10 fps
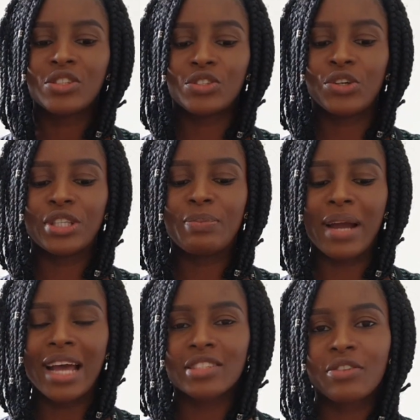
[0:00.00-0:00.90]
So the
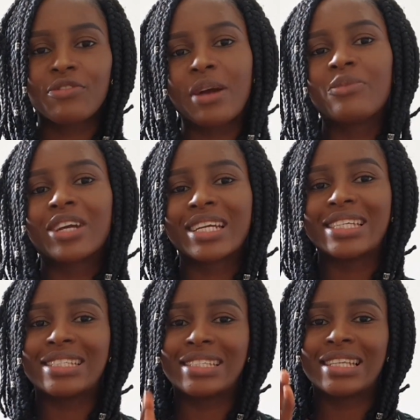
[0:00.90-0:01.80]
bias of a fabric
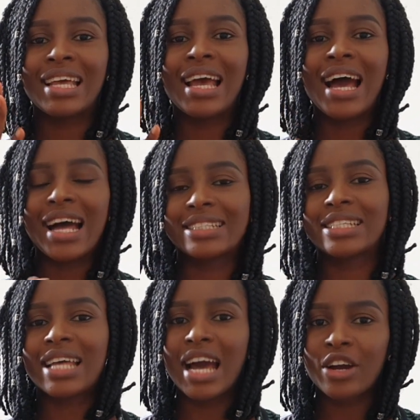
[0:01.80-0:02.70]
is at
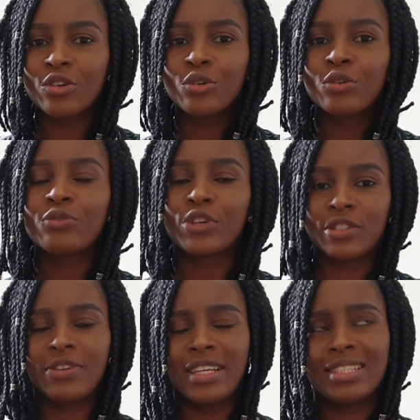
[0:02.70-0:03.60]
an angle,
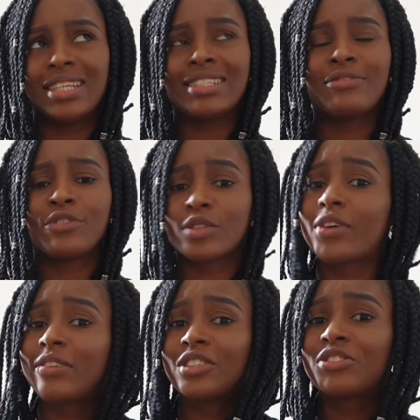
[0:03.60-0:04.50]
it's at a
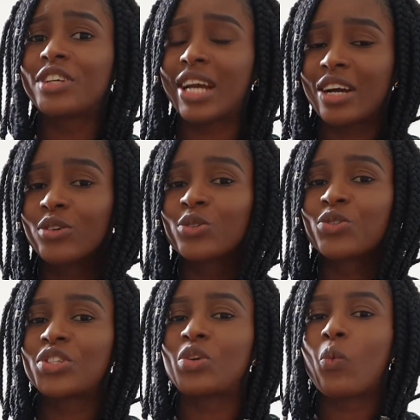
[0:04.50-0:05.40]
45-degree angle
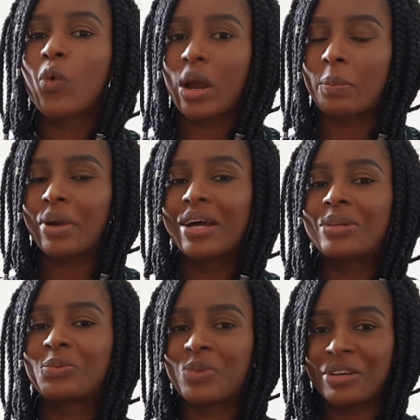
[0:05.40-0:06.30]
to the warp
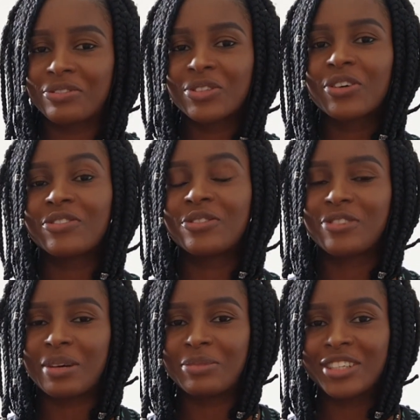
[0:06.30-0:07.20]
and weft of the
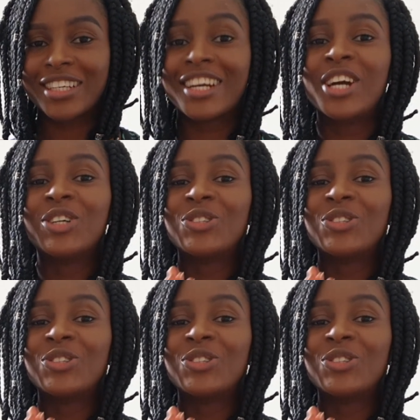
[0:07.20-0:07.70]
fabric.